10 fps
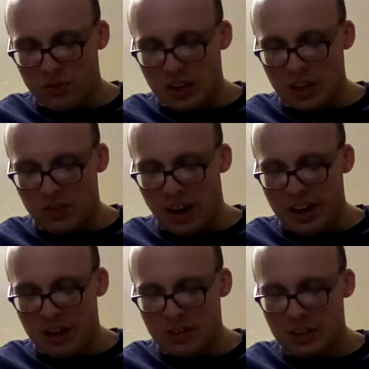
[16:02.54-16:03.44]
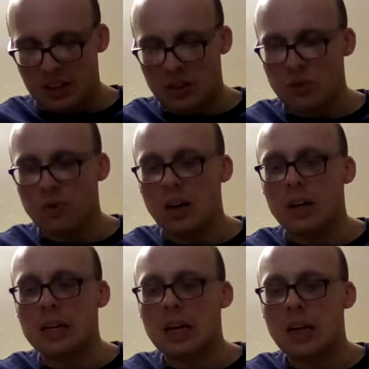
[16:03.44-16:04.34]
things that are never
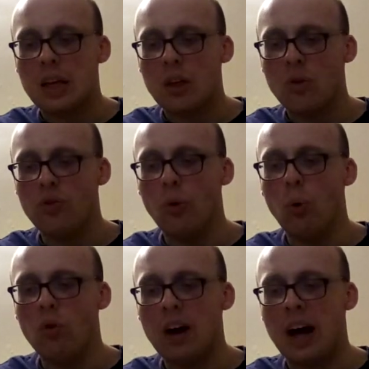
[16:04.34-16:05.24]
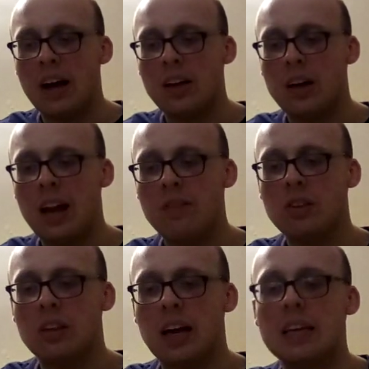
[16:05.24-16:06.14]
satisfied, 4 that never
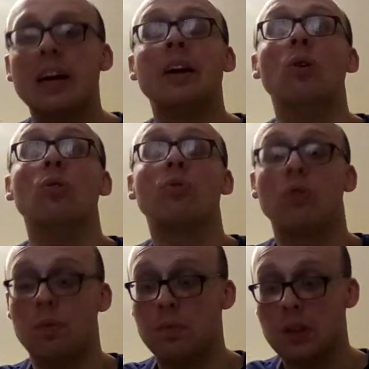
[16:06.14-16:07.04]
say enough.